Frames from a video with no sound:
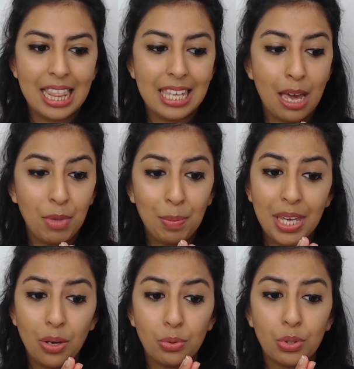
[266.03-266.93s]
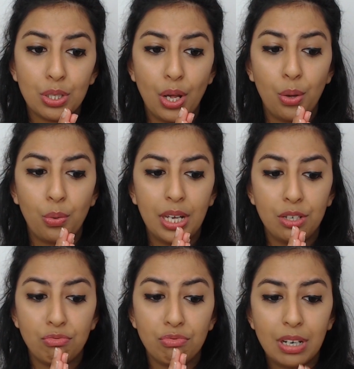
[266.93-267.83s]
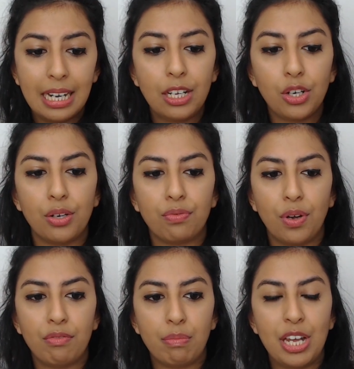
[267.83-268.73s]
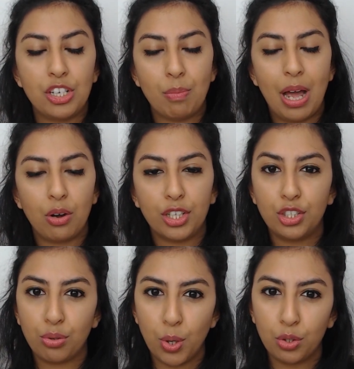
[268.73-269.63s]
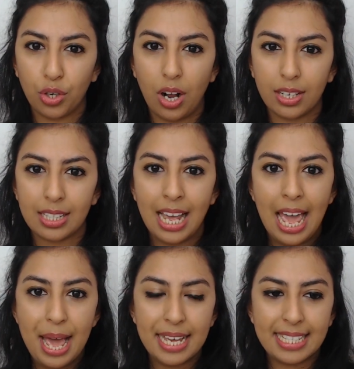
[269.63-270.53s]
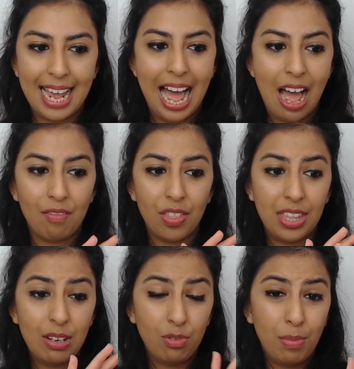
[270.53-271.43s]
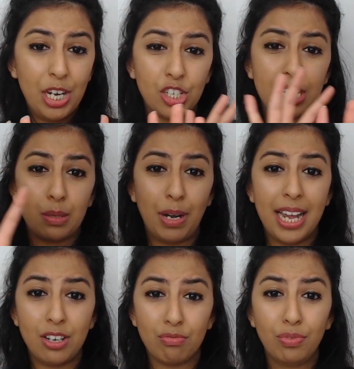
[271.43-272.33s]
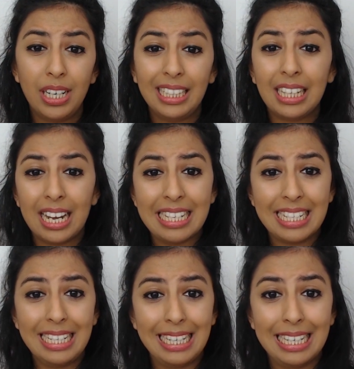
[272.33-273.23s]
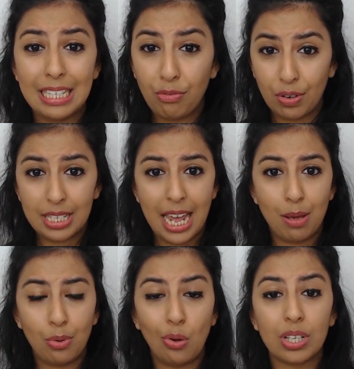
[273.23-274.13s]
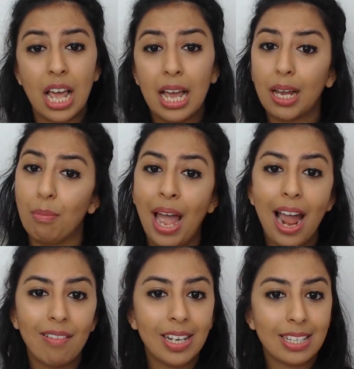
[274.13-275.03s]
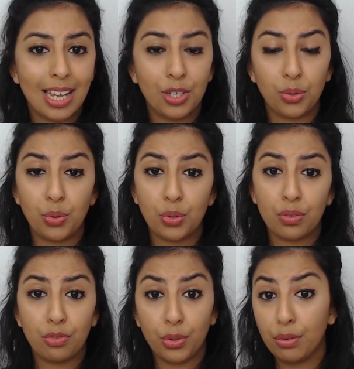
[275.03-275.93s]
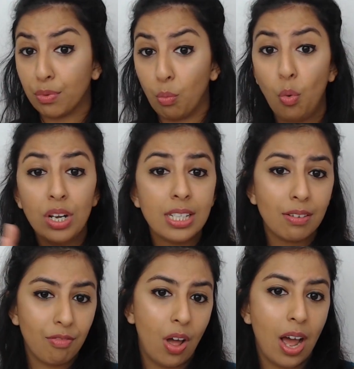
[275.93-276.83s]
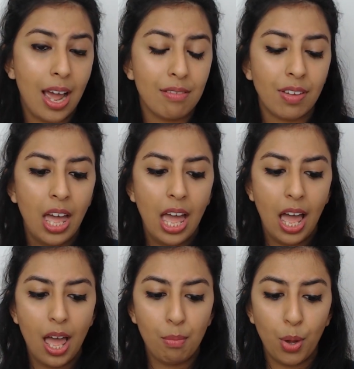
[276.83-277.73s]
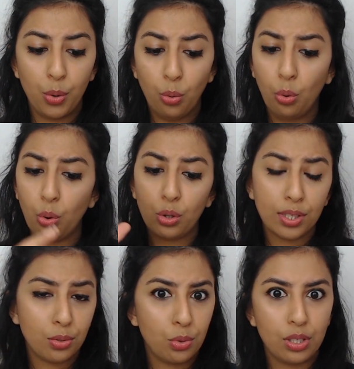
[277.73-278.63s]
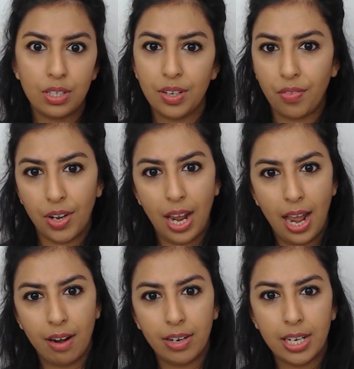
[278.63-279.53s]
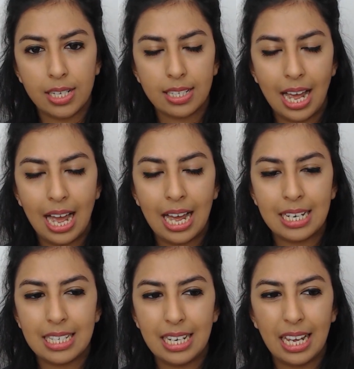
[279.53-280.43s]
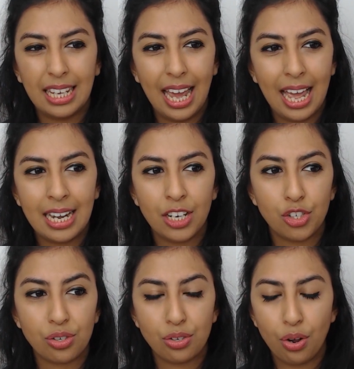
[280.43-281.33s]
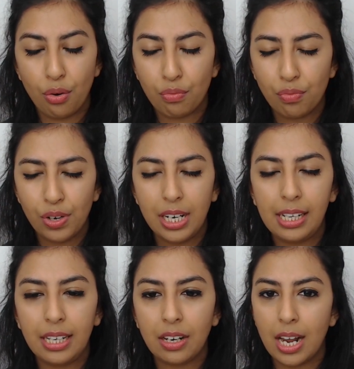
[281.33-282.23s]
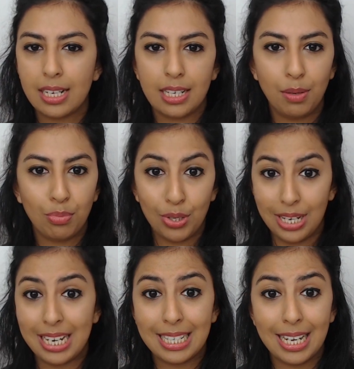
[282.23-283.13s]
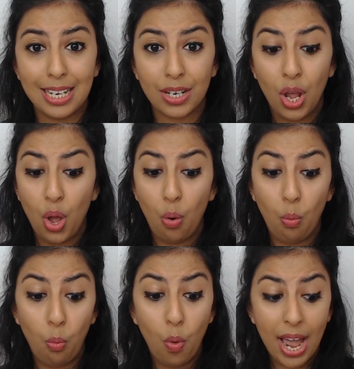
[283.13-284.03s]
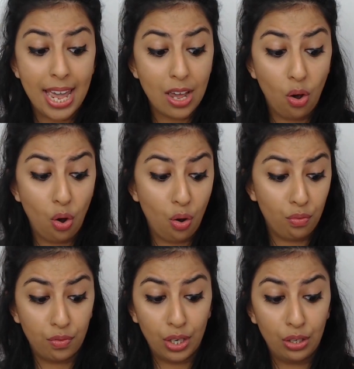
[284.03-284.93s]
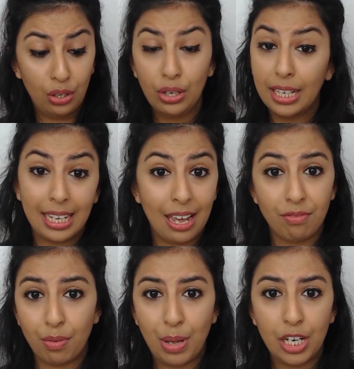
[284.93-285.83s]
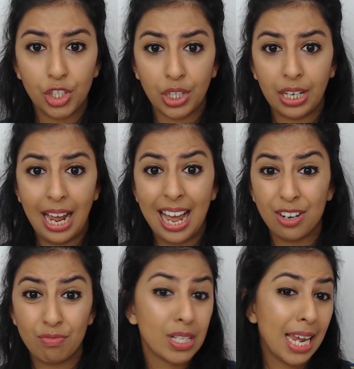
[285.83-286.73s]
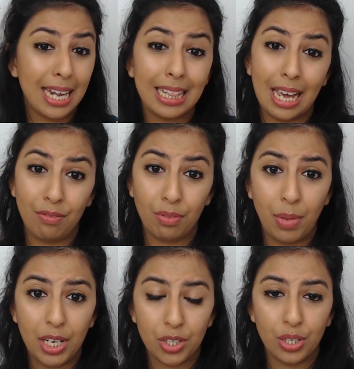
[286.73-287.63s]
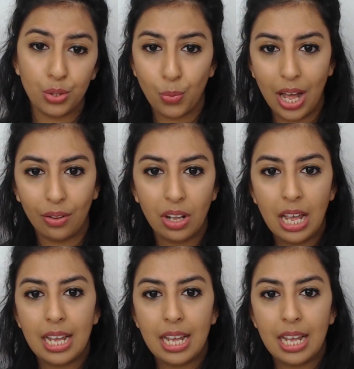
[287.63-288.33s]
The MEP also is really good for information about control drugs, because they have the information displayed really nice and neatly in different tables, comparing schedules through from 1 to 5, and all sorts of different areas. And again, just a really nicely presented way of looking at information and retaining that information as well.